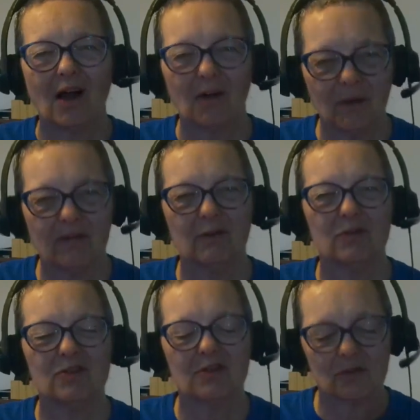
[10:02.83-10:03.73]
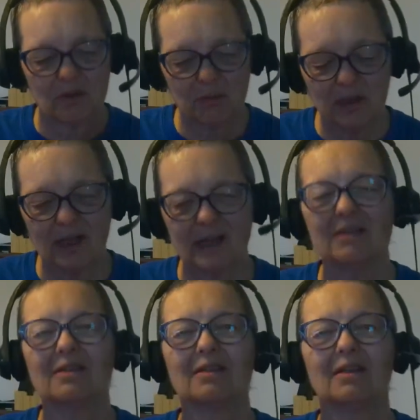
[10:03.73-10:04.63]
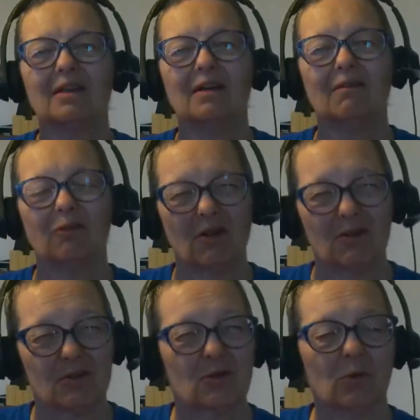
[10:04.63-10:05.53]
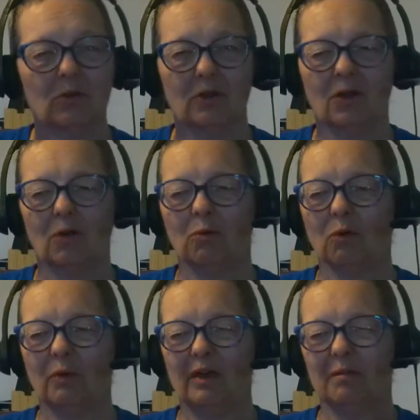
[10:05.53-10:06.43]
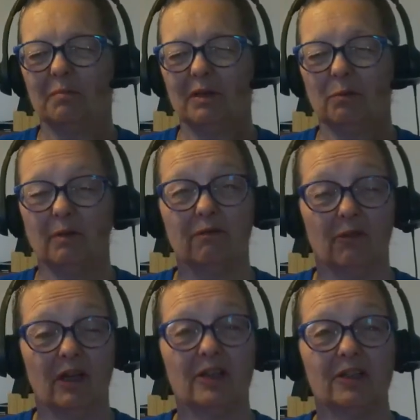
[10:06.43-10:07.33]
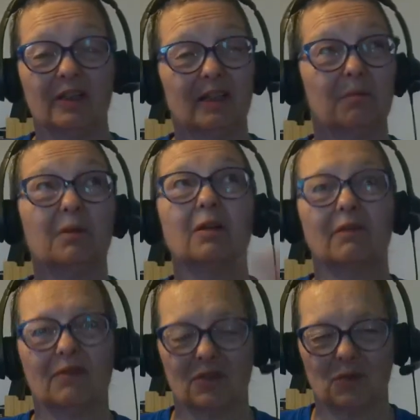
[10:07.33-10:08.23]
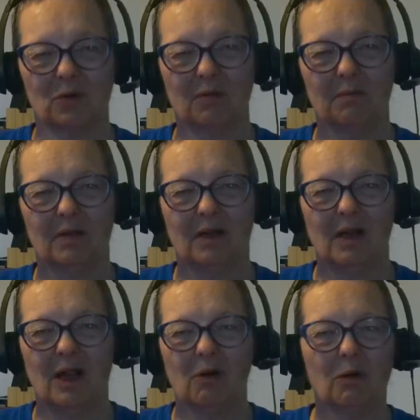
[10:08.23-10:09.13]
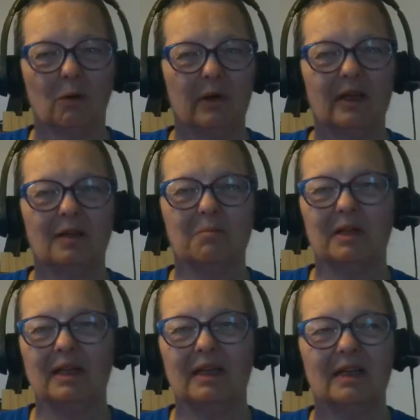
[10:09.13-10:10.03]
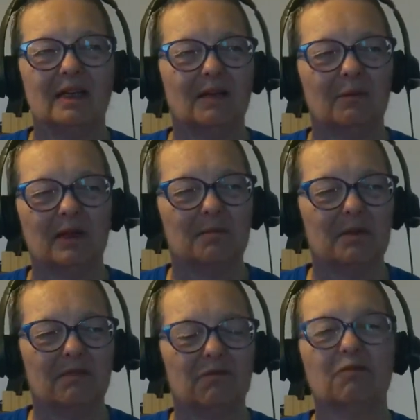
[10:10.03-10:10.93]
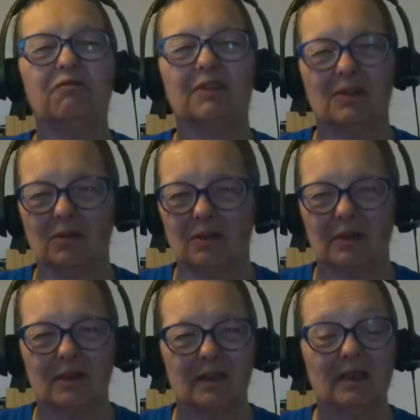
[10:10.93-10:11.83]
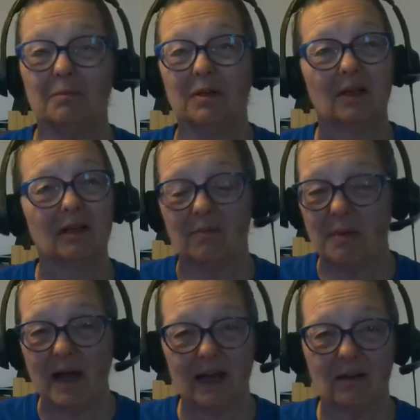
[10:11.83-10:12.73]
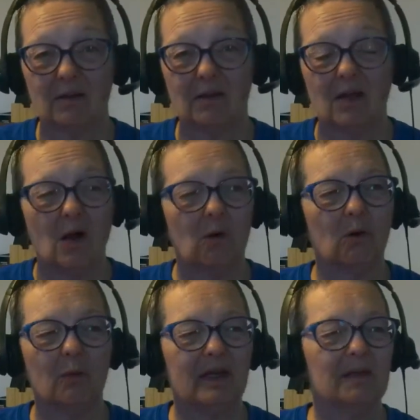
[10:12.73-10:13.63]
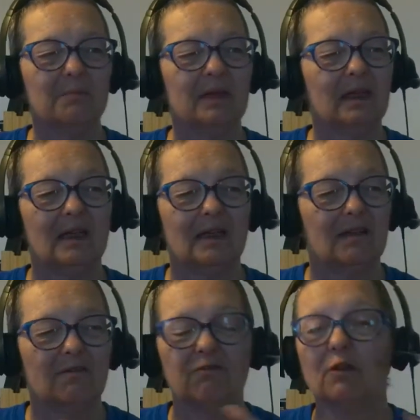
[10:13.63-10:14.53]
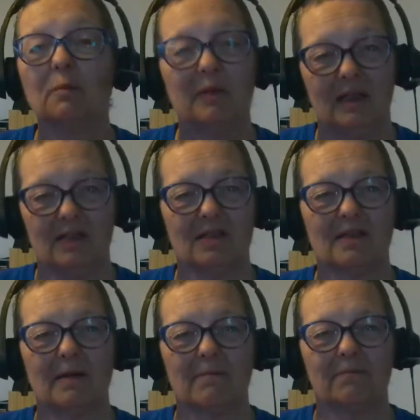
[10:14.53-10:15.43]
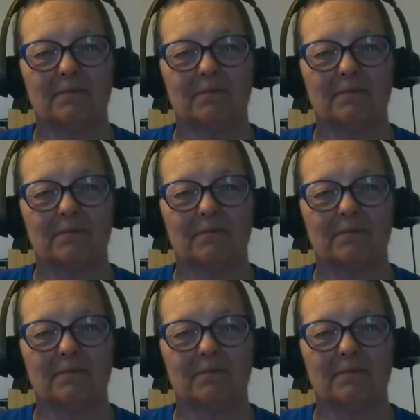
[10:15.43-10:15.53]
our refuge. There's a place for our soul to go where we can be refreshed in the middle of the storm where we can be we can be fulfilled in the middle of a battle, where we can be full of peace